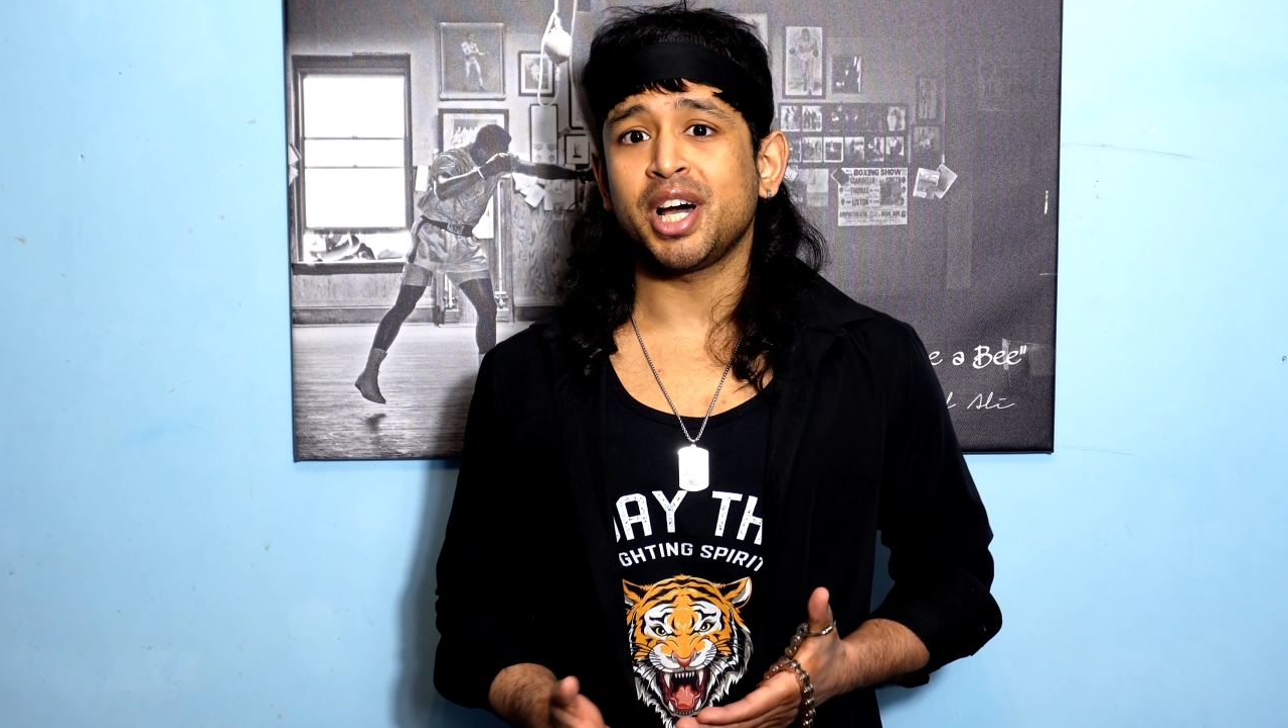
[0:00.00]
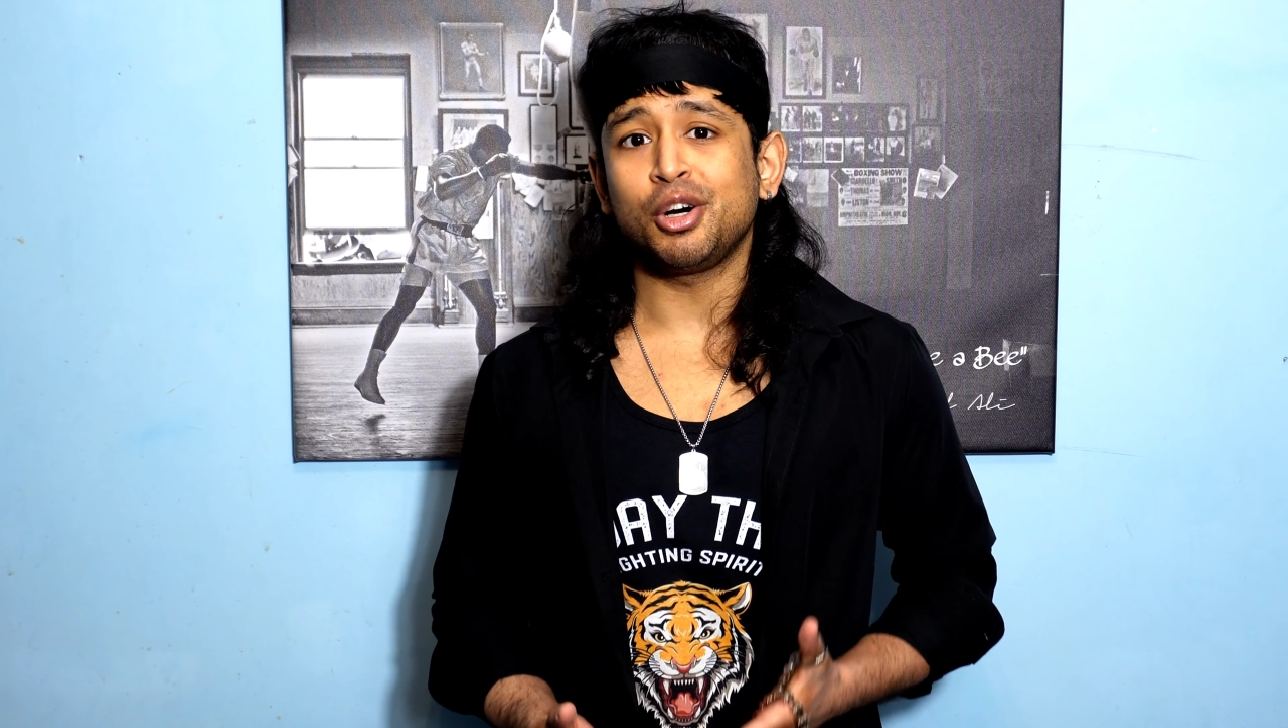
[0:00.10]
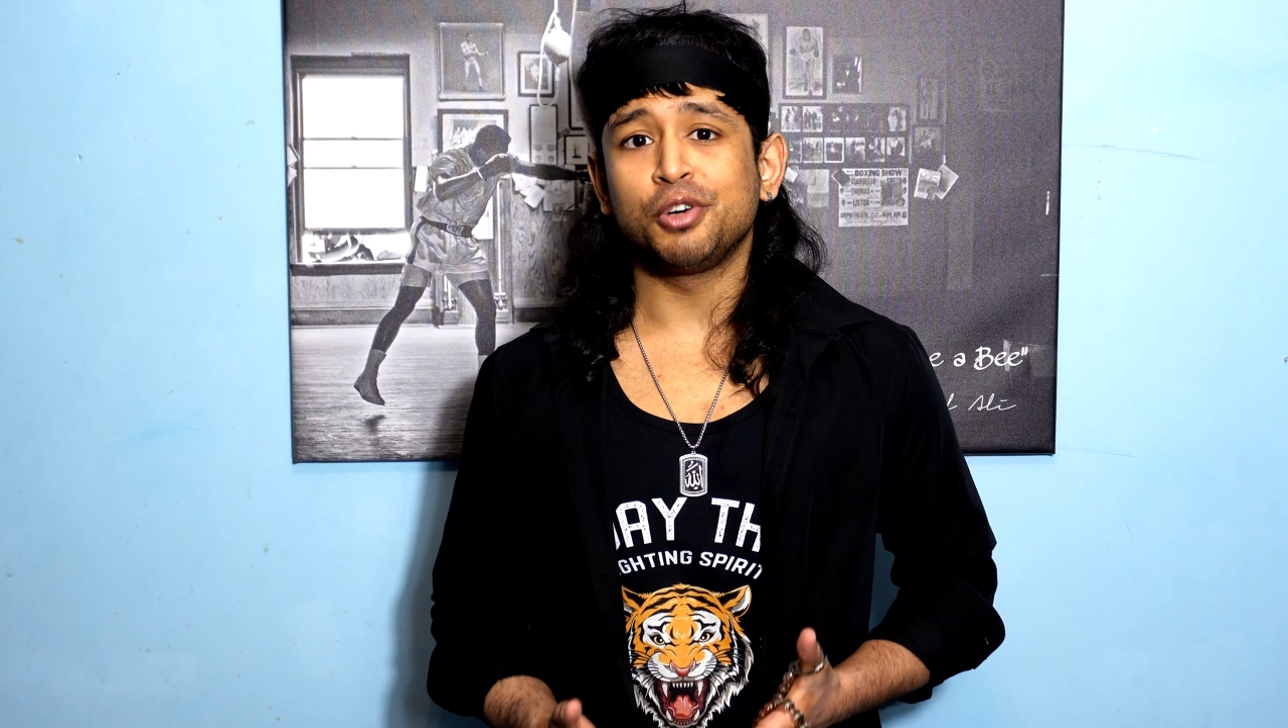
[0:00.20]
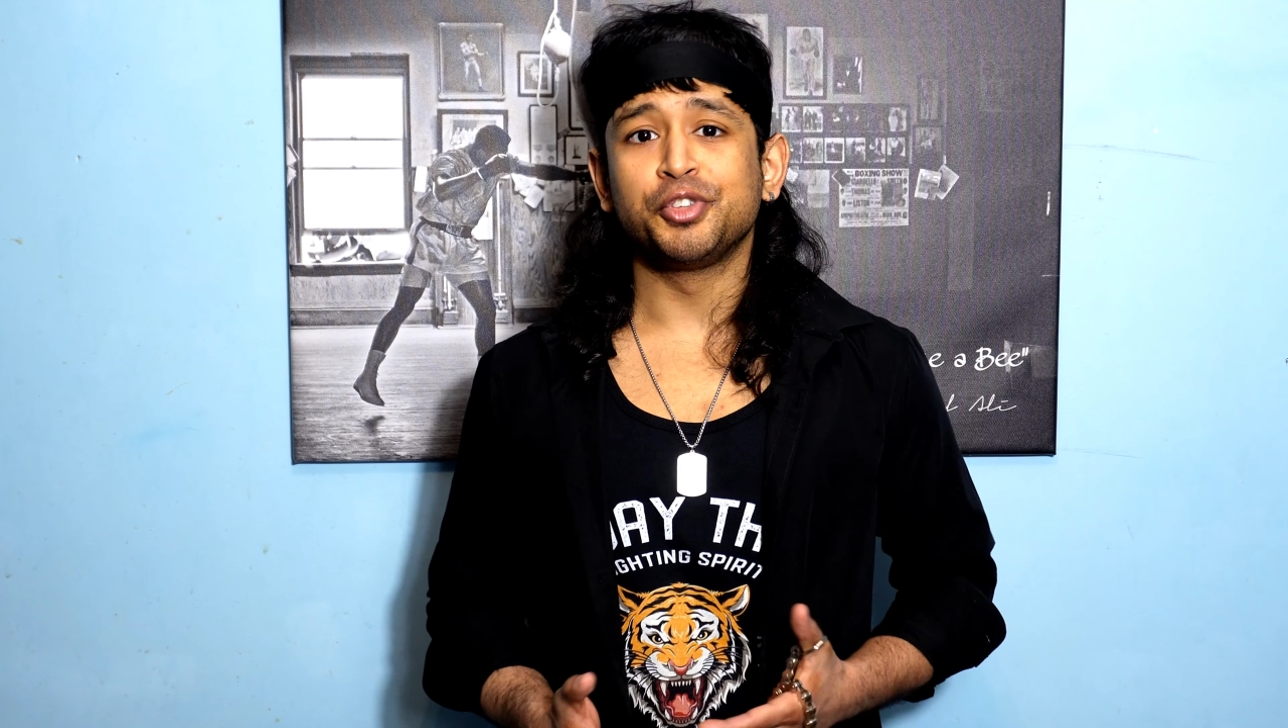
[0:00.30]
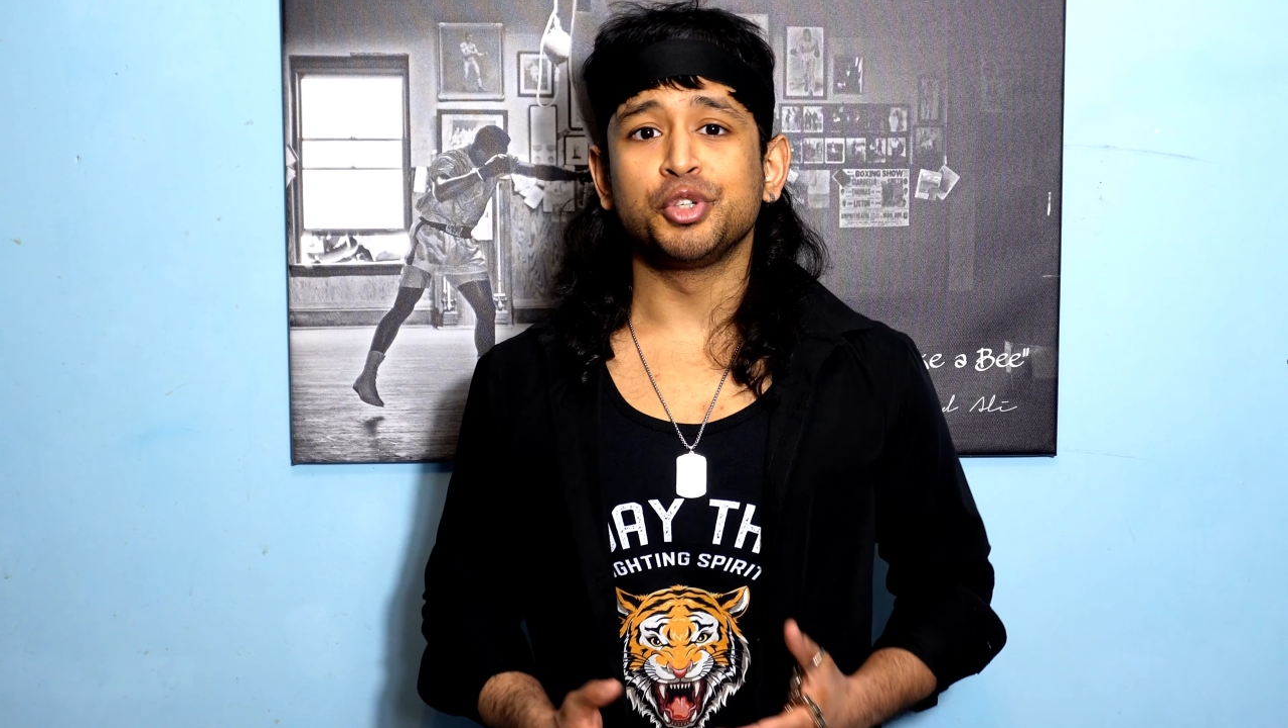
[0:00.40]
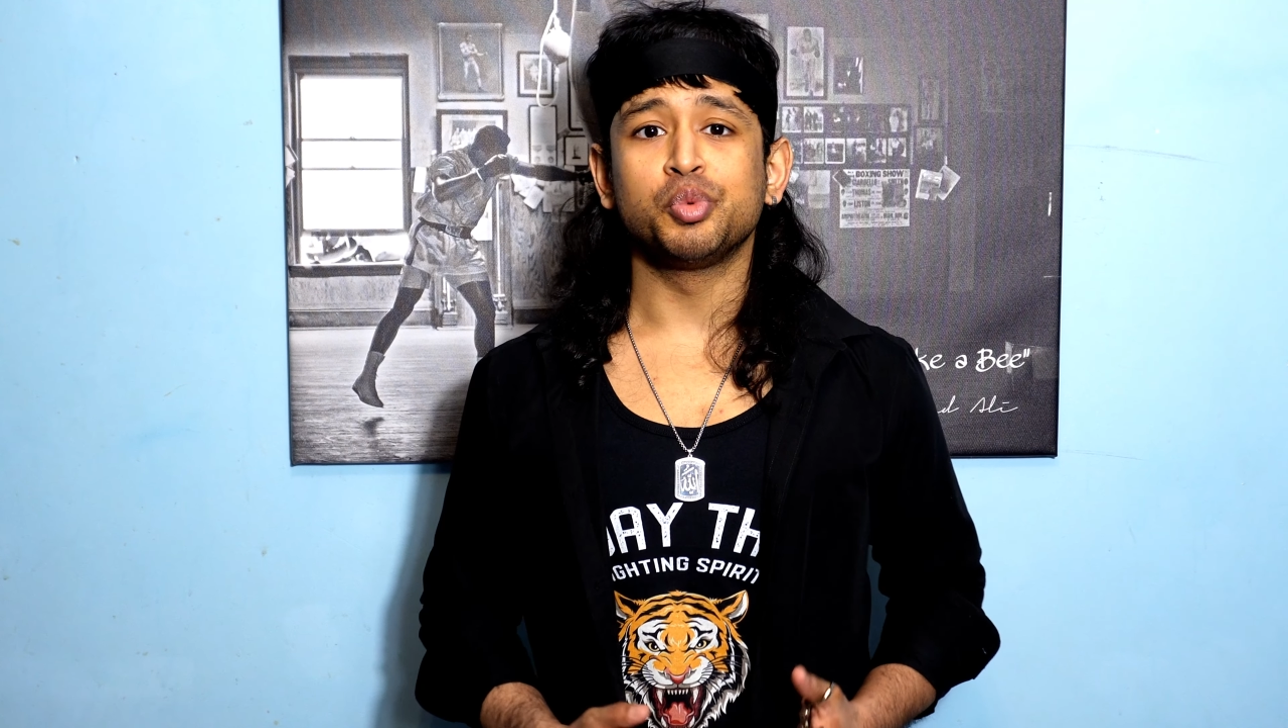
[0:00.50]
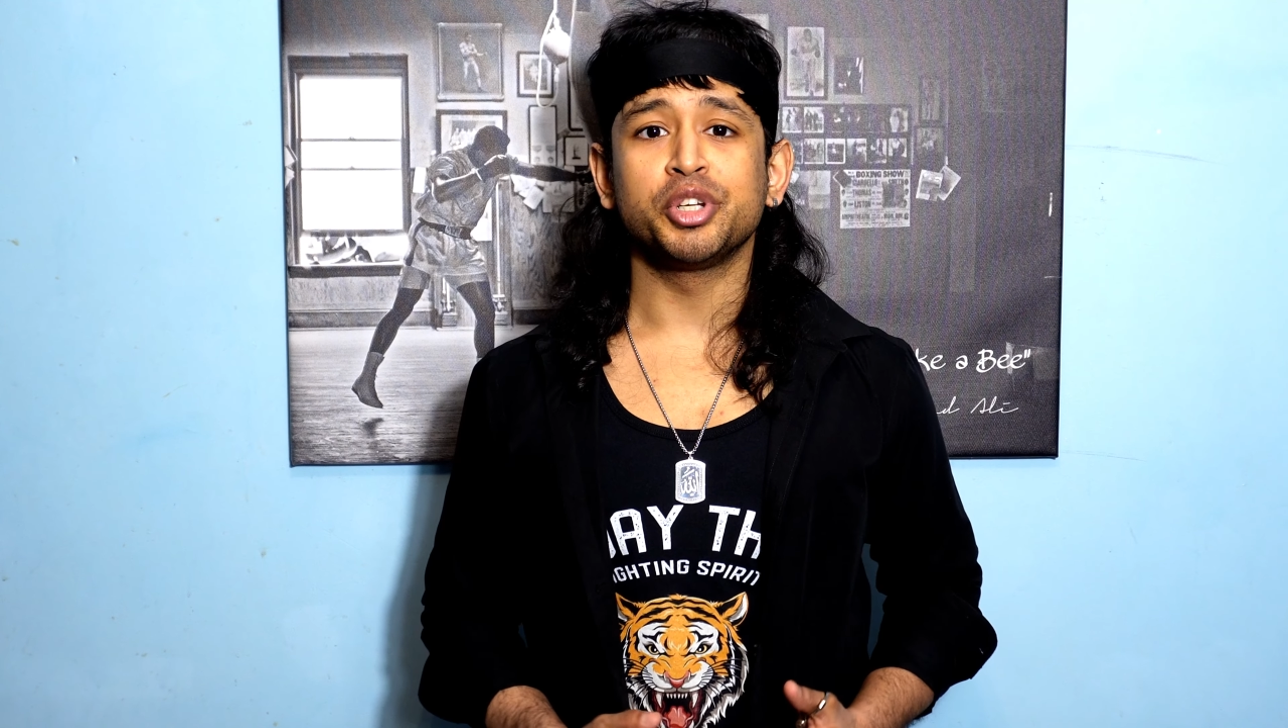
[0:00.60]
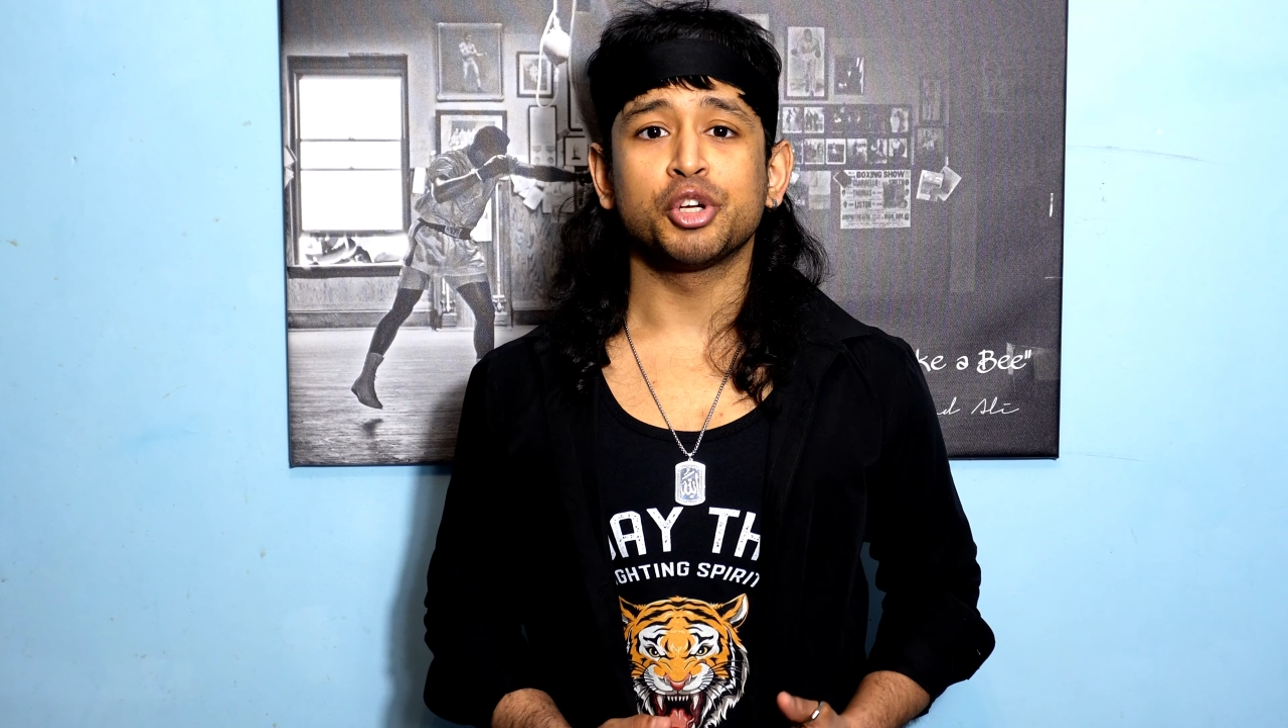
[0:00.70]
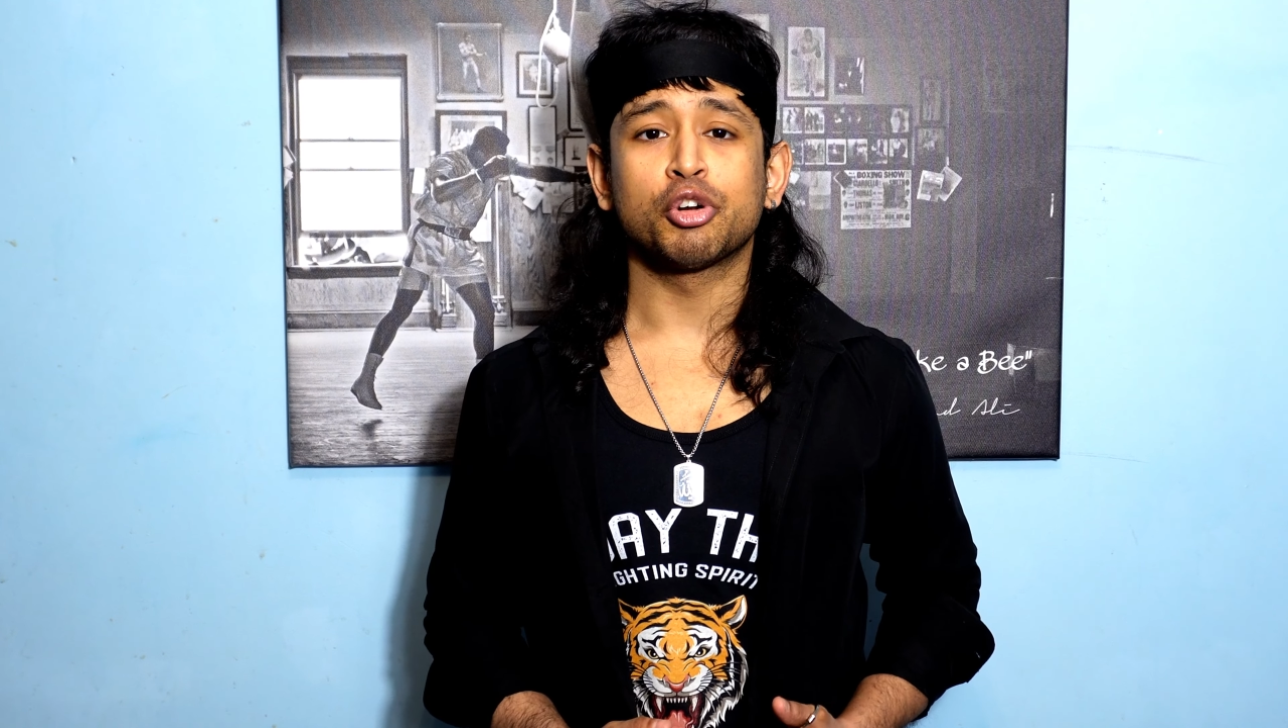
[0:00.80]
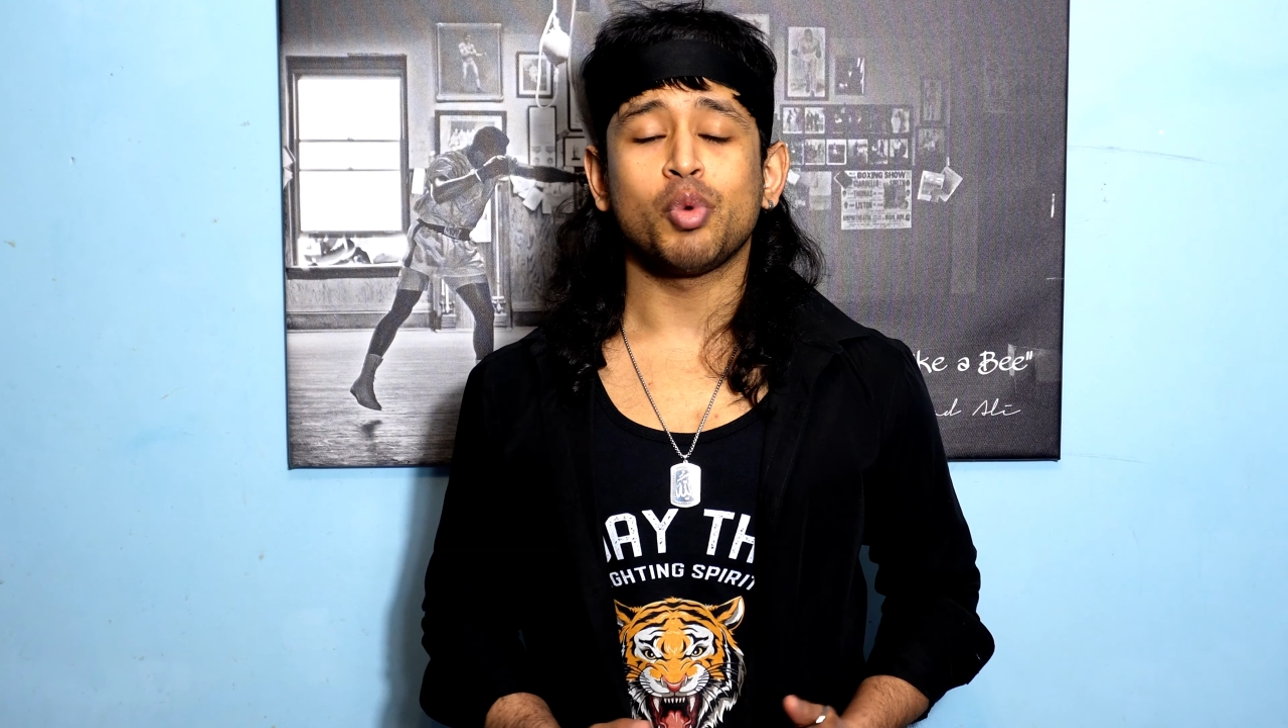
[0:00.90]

out of you when you're a